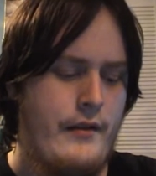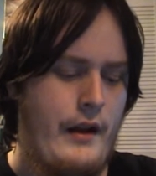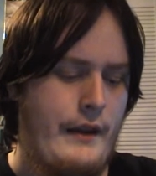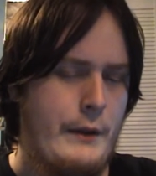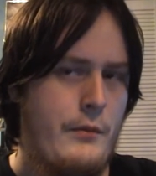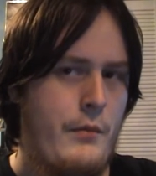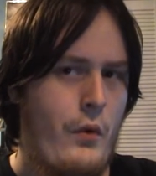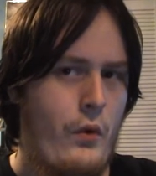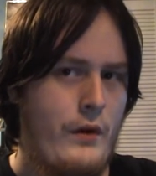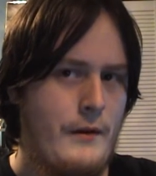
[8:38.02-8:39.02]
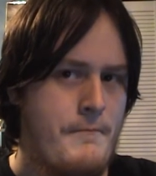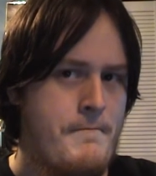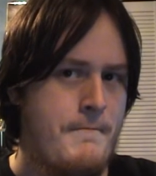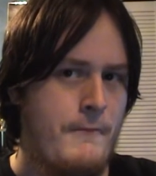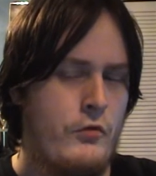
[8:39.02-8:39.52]
a little more
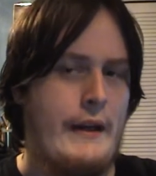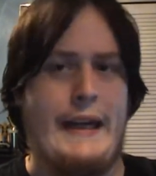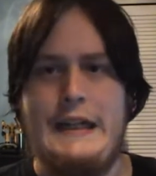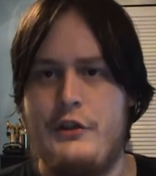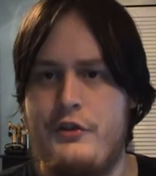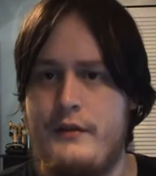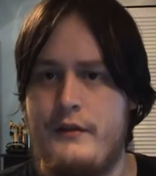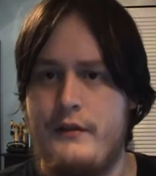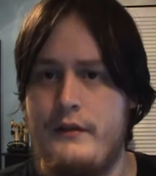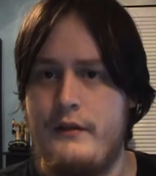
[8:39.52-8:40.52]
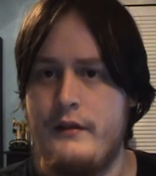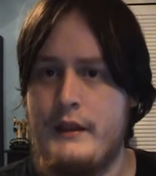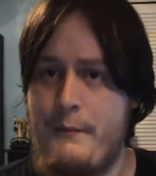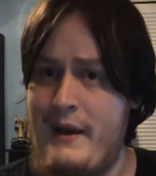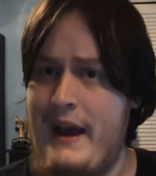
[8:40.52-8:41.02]
ranged
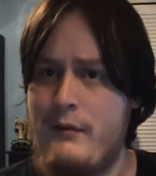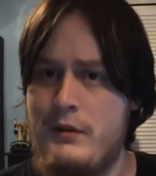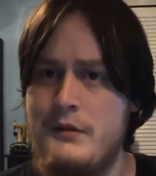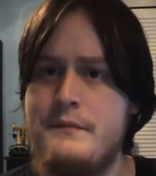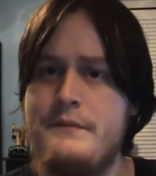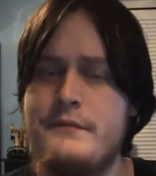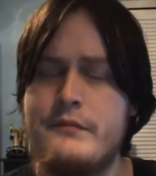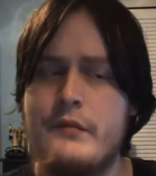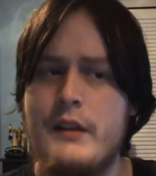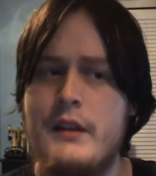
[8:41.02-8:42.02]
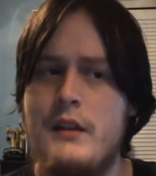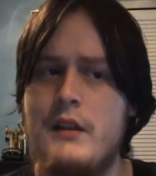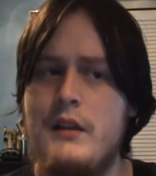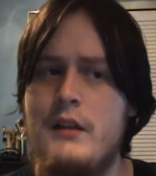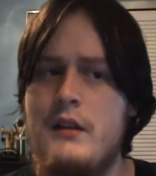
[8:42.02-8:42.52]
compatible.
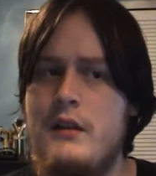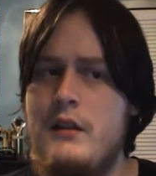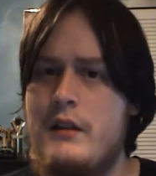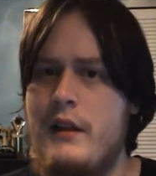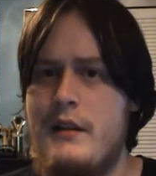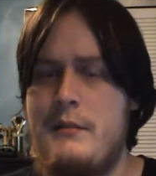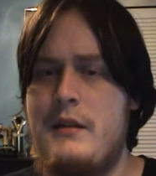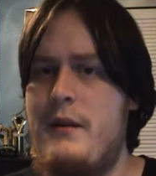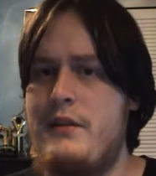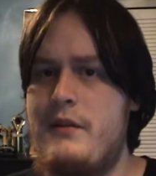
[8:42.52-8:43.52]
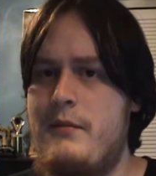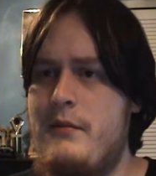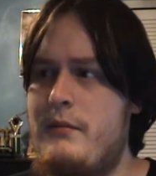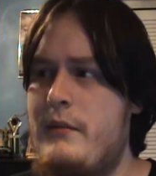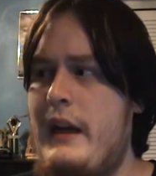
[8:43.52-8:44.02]
Because I'm supposed to,
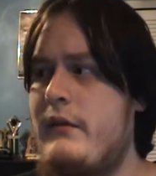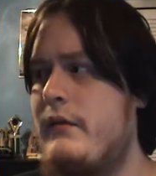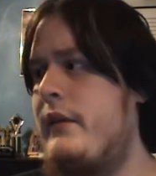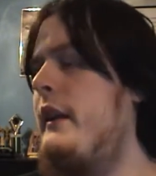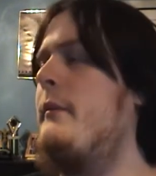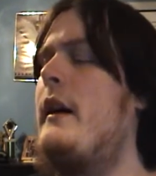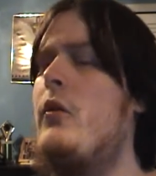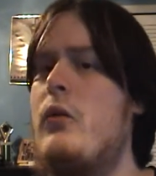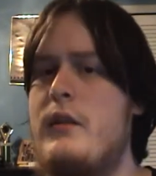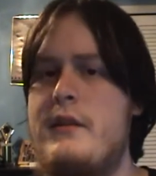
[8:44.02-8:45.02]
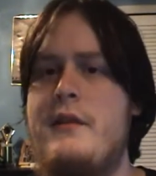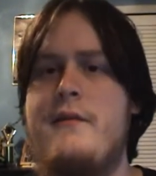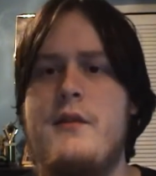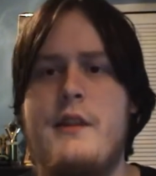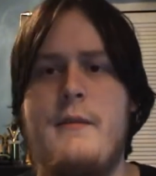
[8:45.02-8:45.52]
main thing about Orks is the
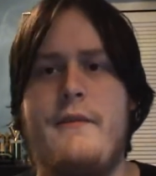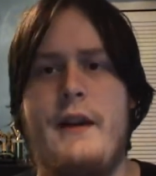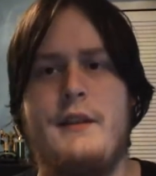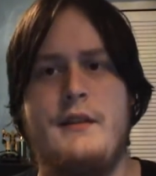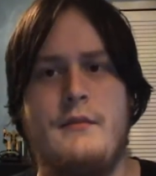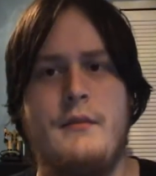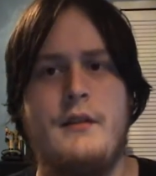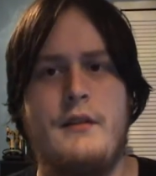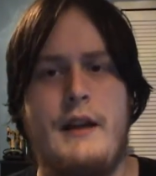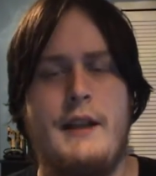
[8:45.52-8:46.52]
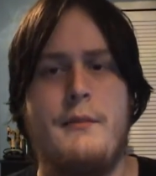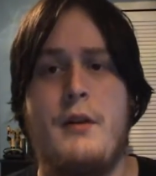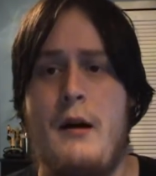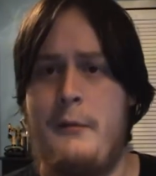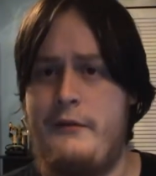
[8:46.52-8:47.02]
first time I faced him, had the
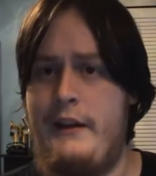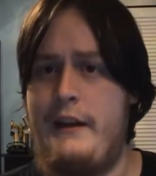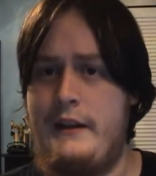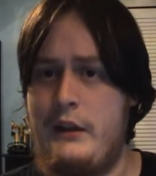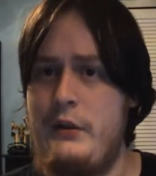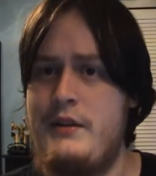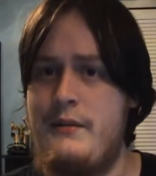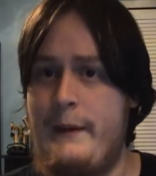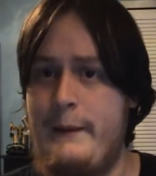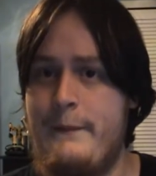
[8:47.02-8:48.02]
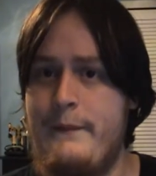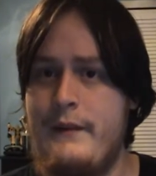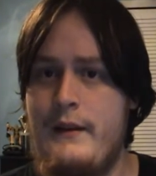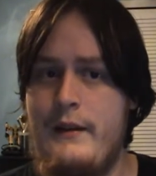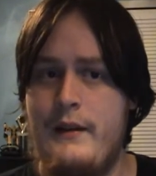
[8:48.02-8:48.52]
problem of getting close to me.
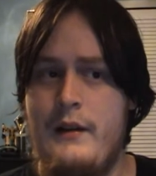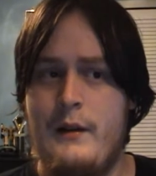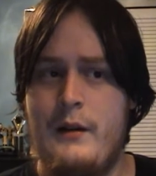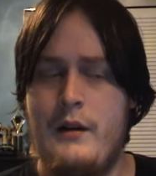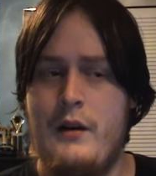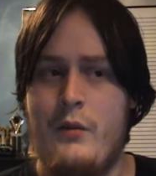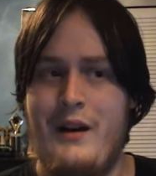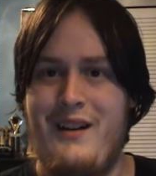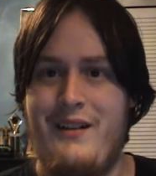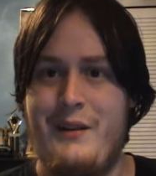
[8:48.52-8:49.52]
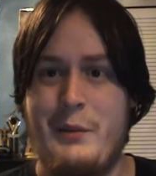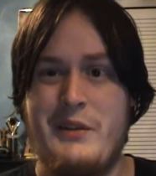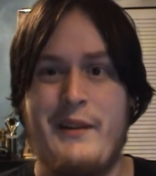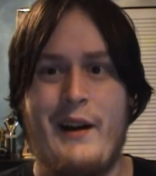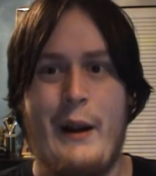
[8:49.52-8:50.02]
Well, it was
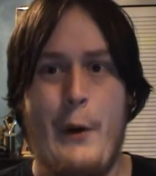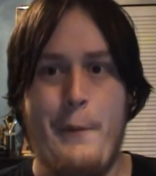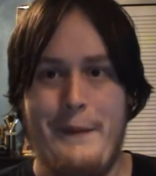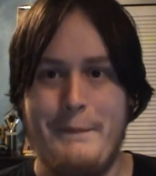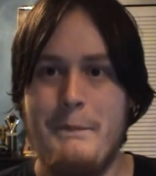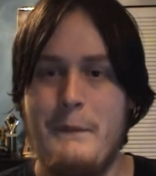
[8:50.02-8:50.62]
very open.